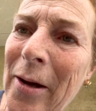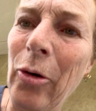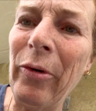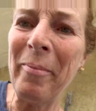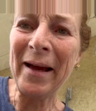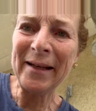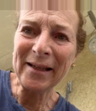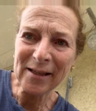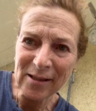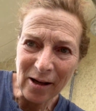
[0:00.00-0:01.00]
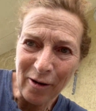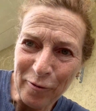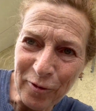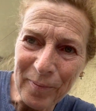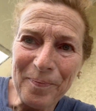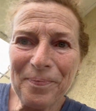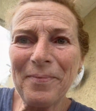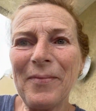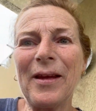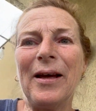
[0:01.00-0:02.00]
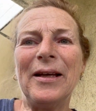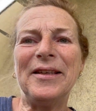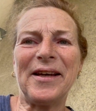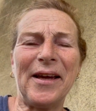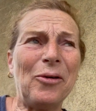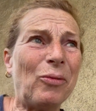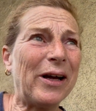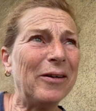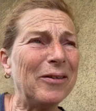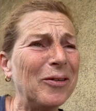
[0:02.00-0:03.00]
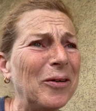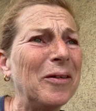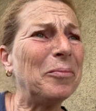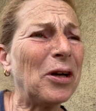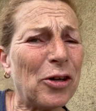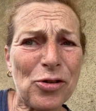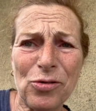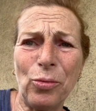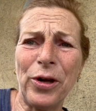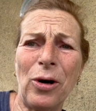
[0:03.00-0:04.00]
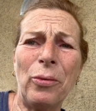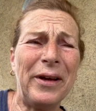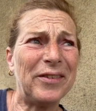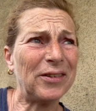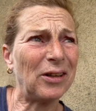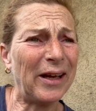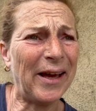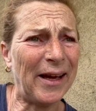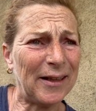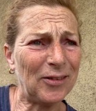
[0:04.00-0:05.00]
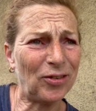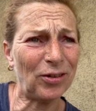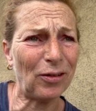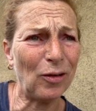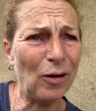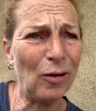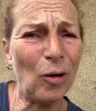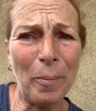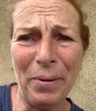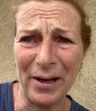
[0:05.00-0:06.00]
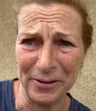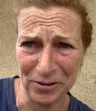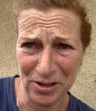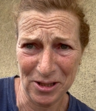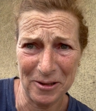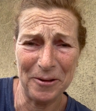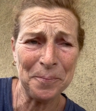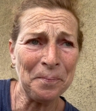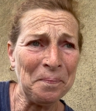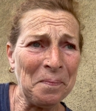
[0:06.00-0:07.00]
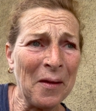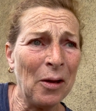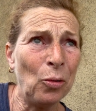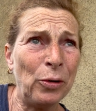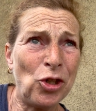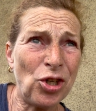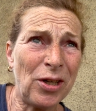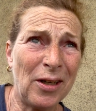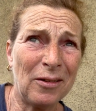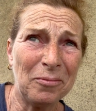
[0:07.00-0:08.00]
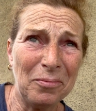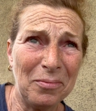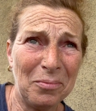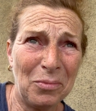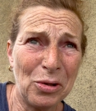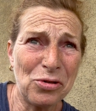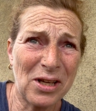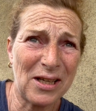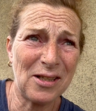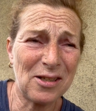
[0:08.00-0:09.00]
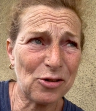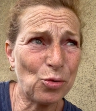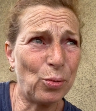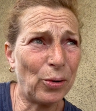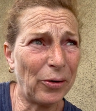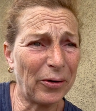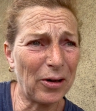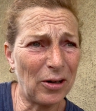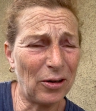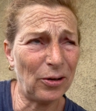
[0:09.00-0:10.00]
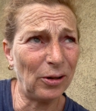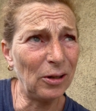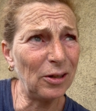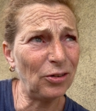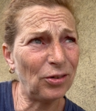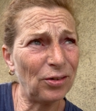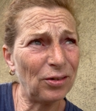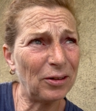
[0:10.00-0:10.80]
remind us of a day where, because we always had au pairs, which in most cases were girls,